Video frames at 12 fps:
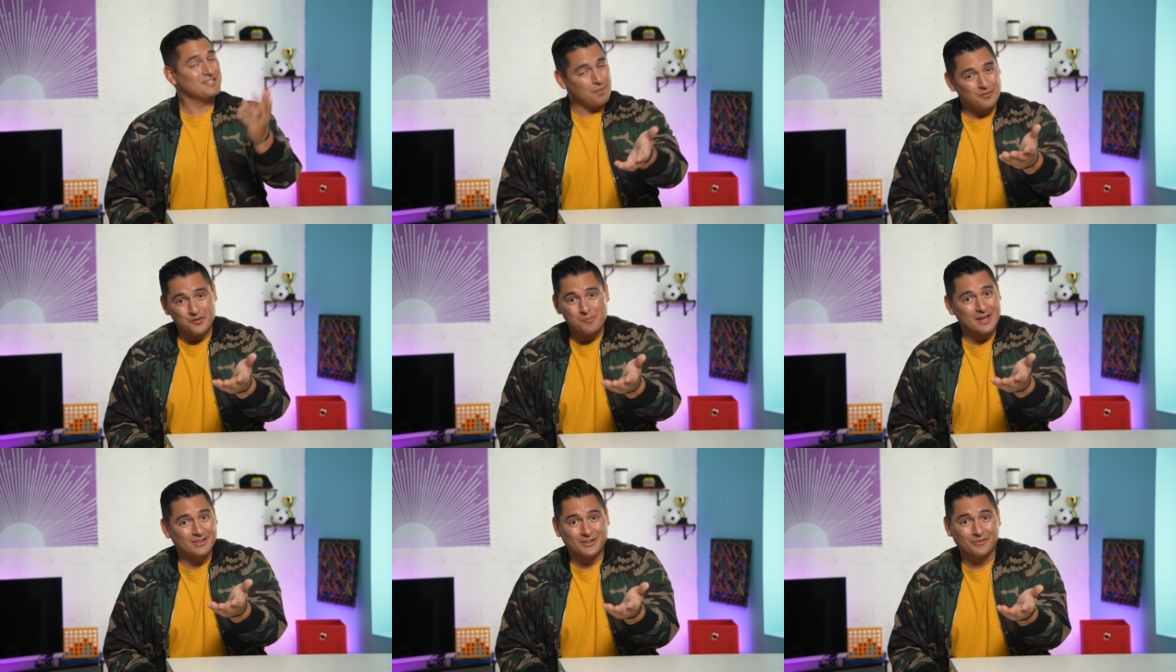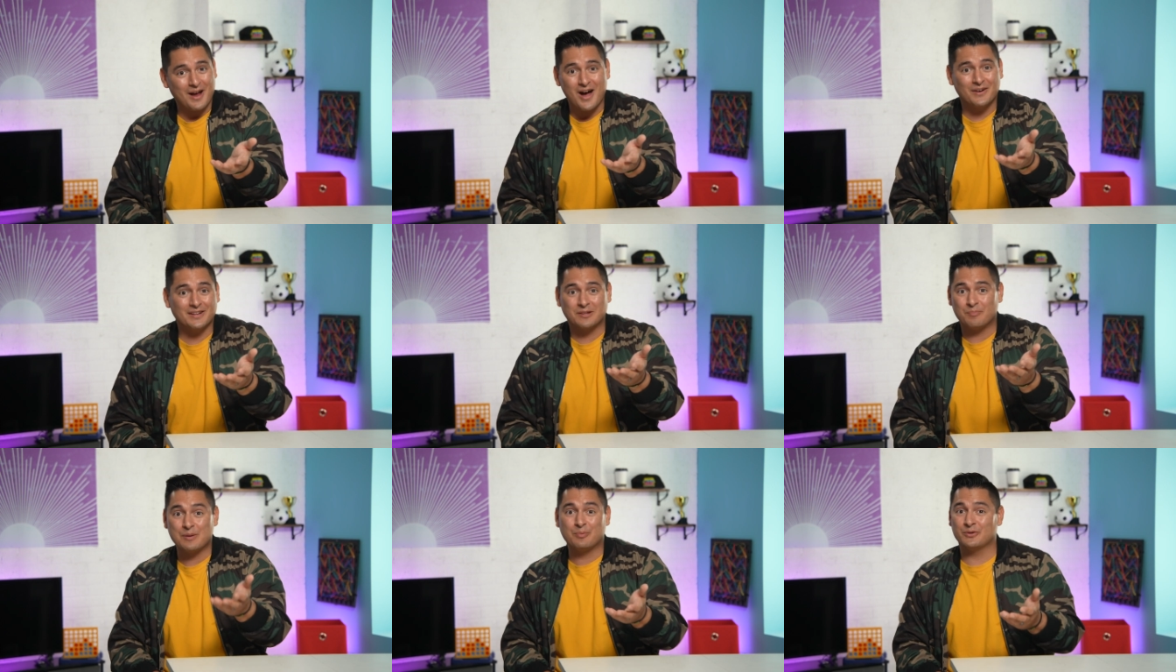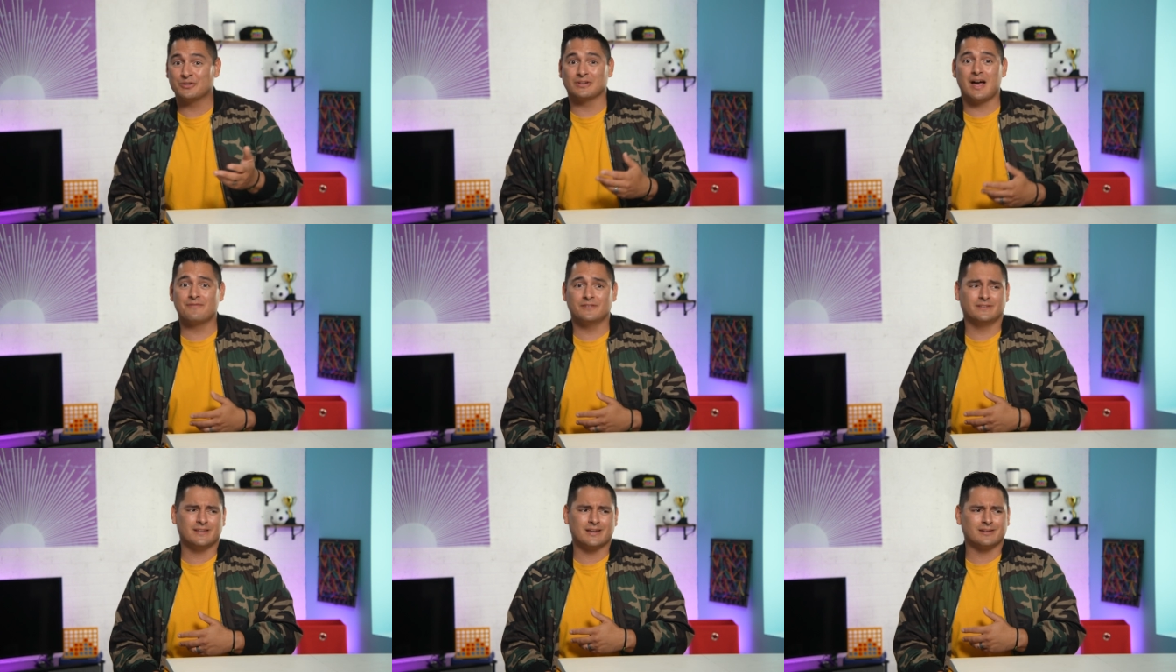Some of you may look around at the people in your life
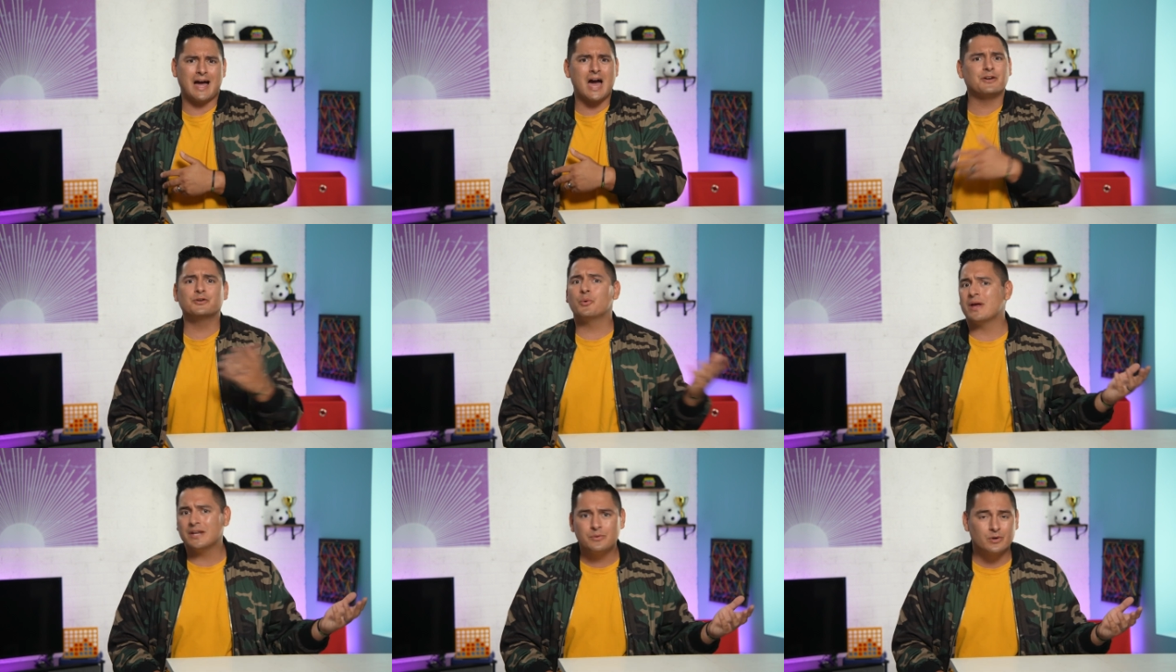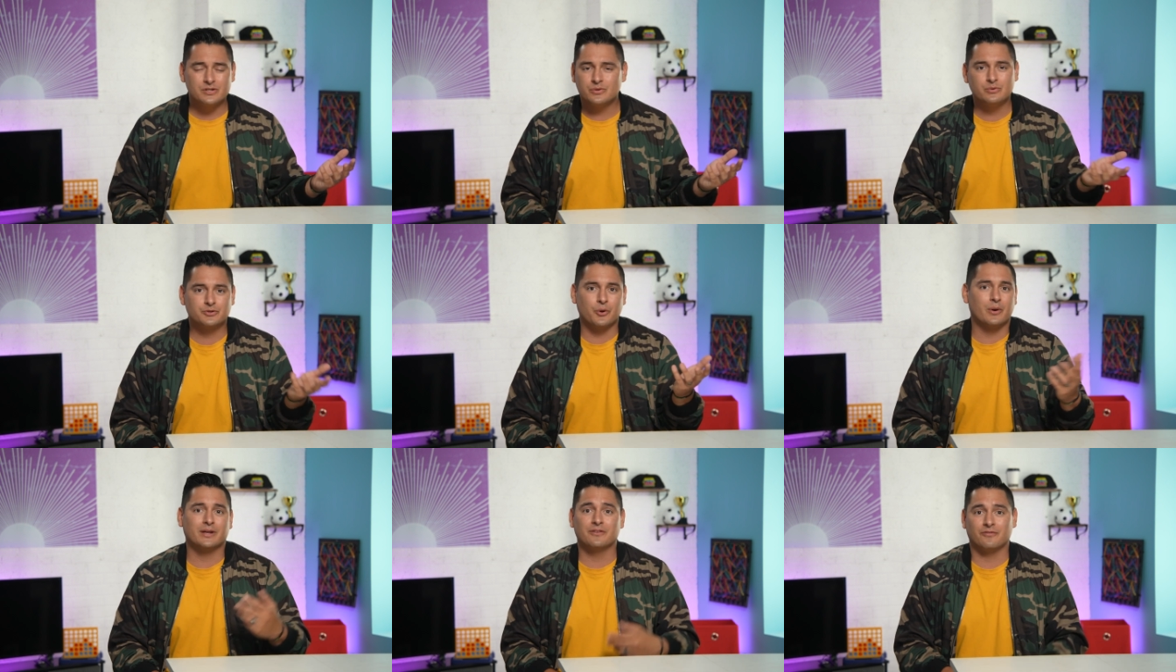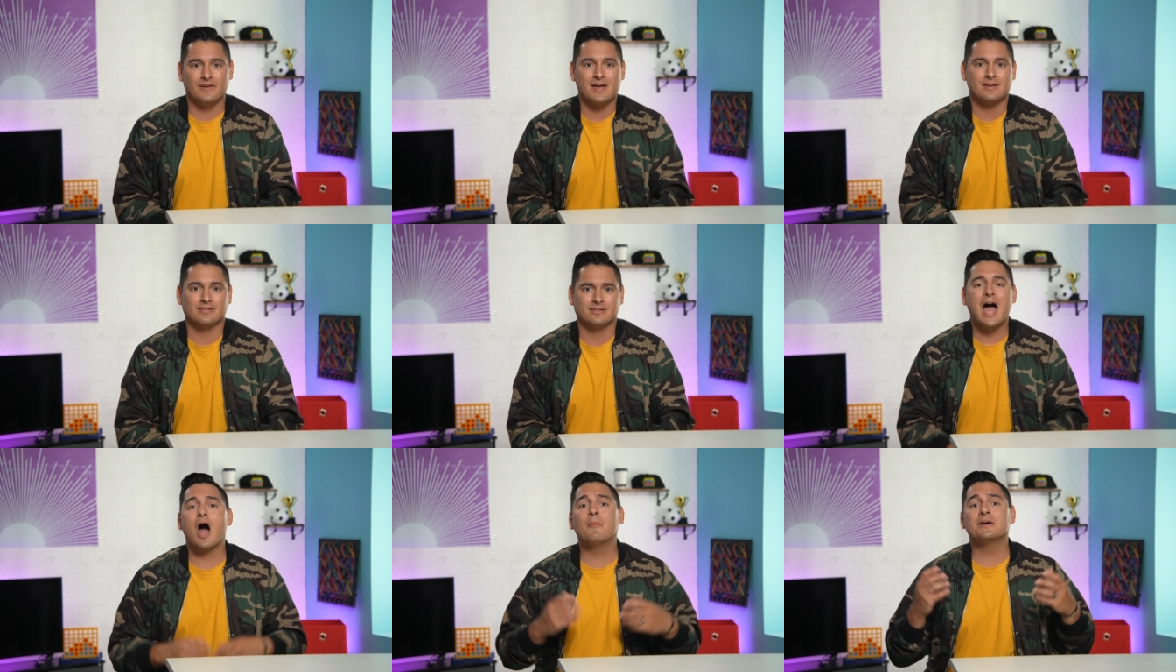and think, I don't know anyone who's growing in their
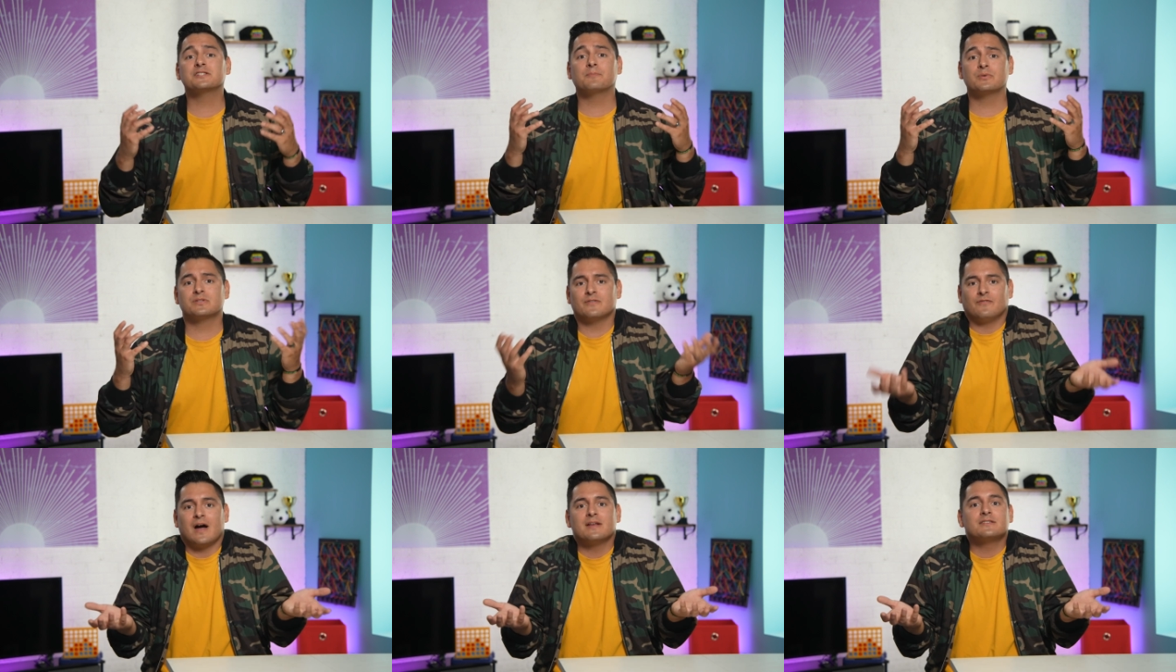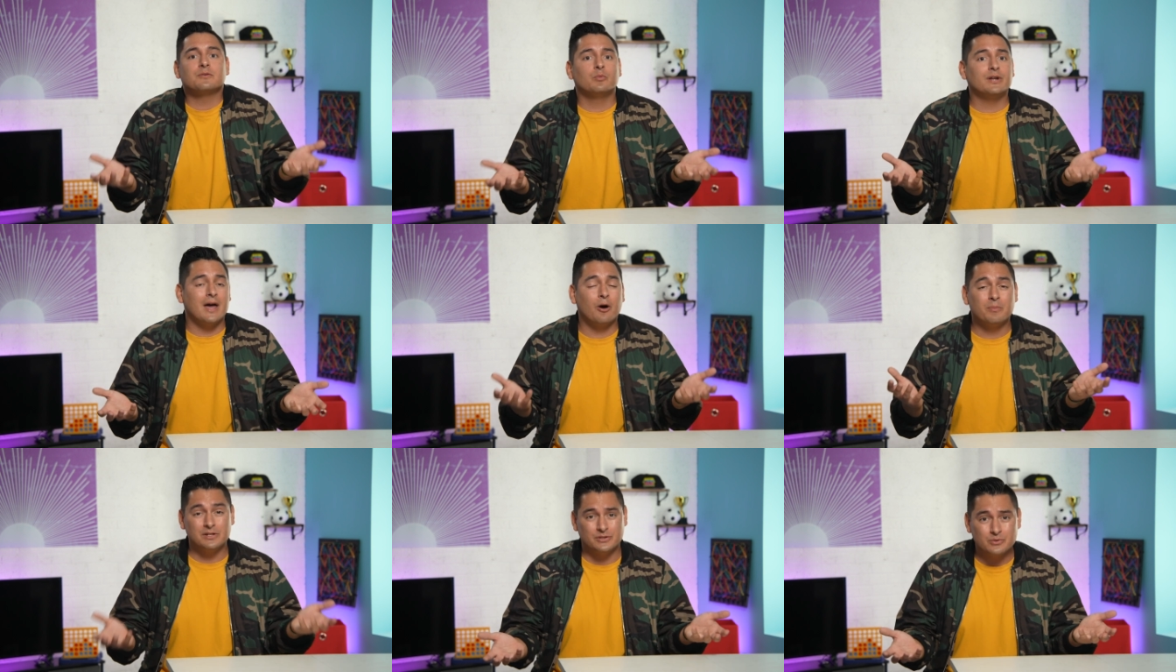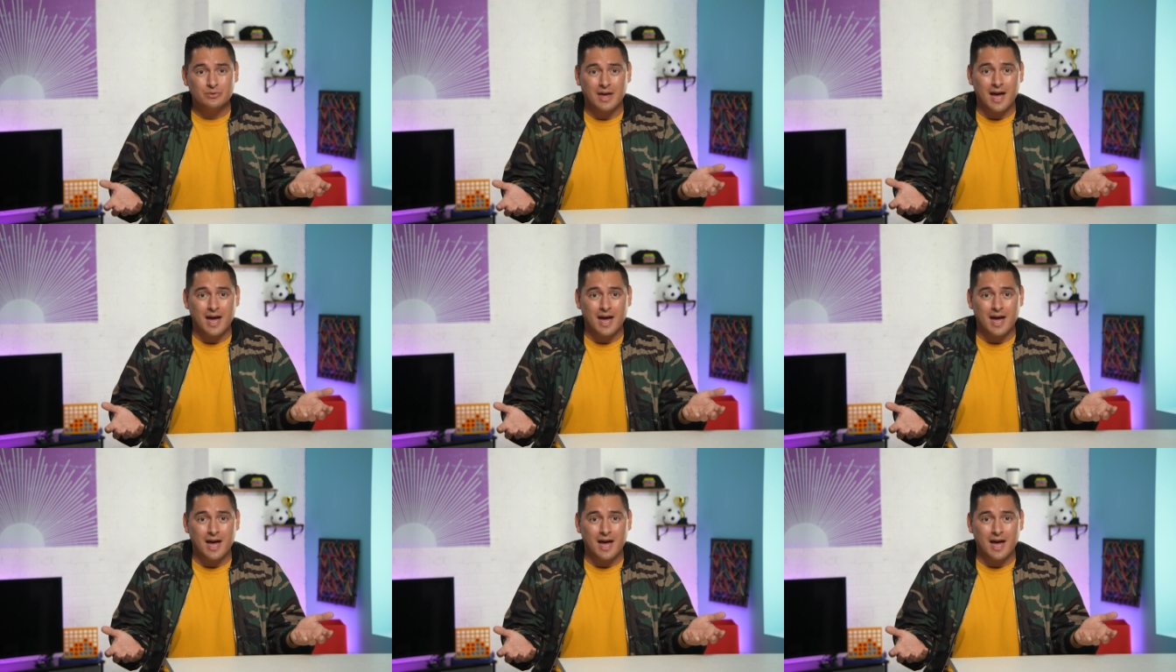faith. How am I supposed to find someone to help me do